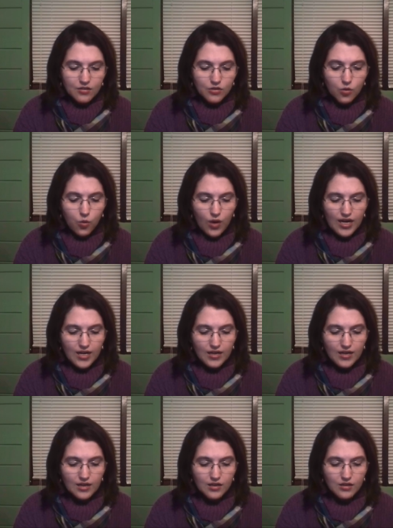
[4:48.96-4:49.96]

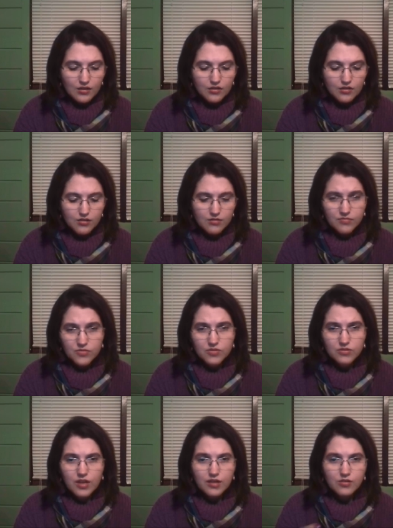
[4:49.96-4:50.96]
queen,
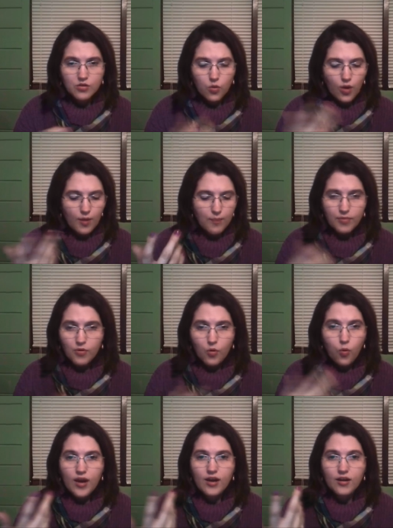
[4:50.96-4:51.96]
and quip,
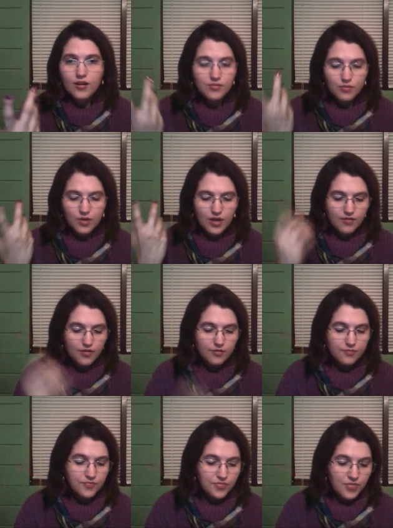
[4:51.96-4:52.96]
queer, whatever,
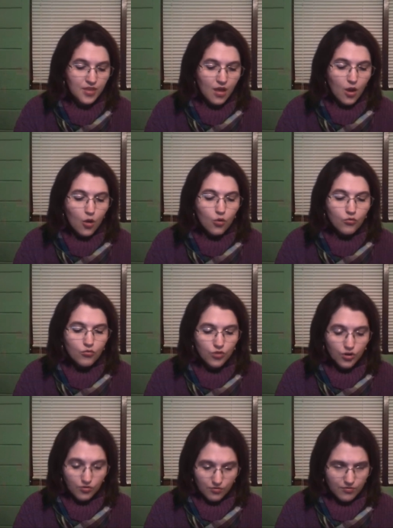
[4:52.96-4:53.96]

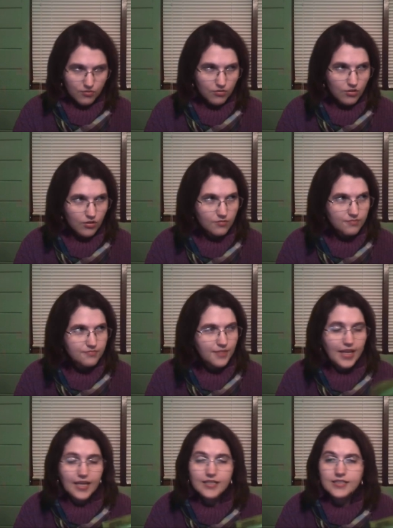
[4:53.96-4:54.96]
rural, rural,
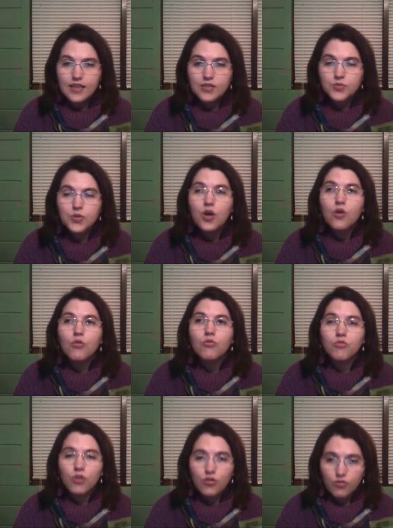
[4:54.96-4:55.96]
I can't say this one,
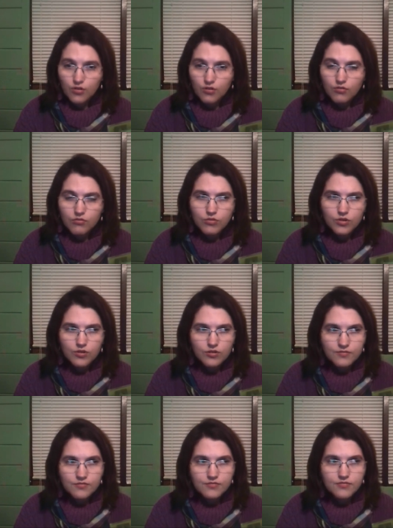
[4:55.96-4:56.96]
rural,
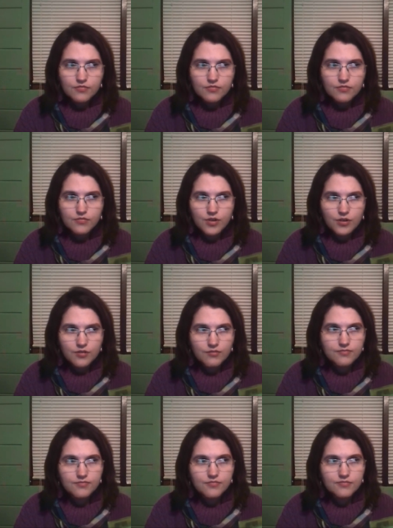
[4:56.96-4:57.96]
rural, rural,
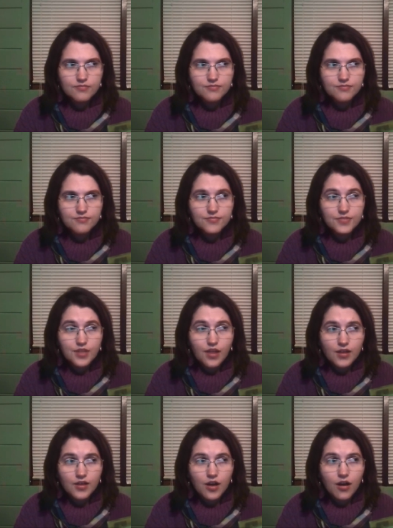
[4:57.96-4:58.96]
it's
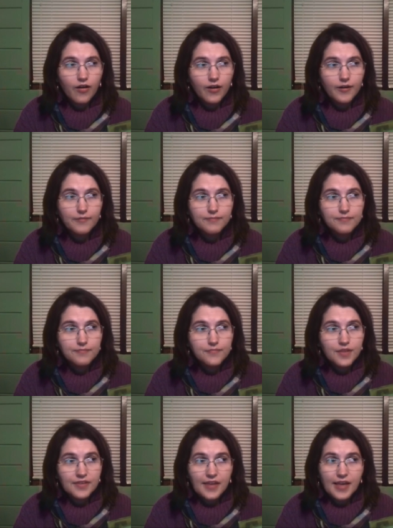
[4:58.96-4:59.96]
like a dog,
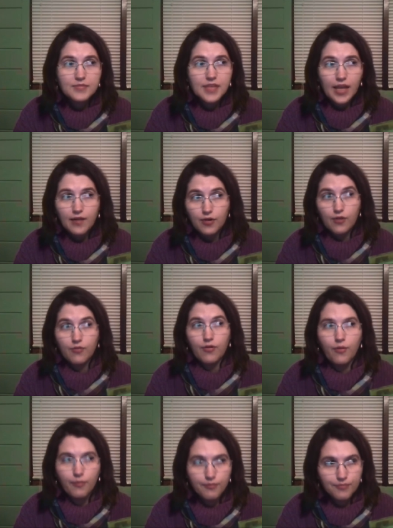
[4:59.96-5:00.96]
it's like I'm saying
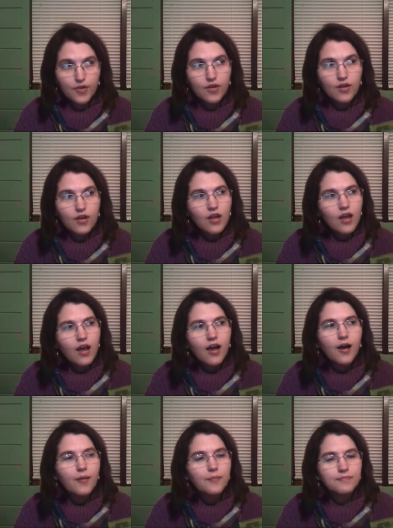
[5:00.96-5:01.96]
roo-roo,
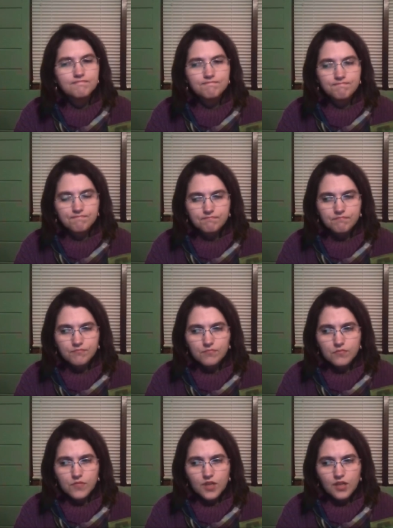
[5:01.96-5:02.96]
um,
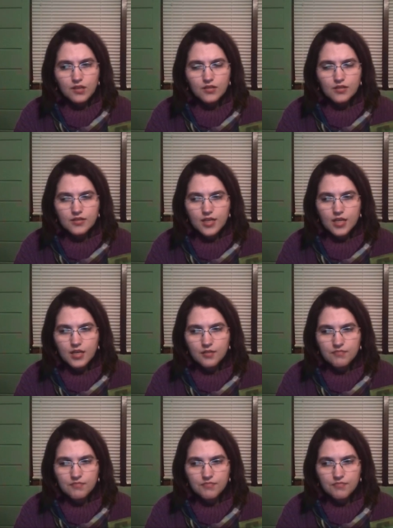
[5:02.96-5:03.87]
Let's see.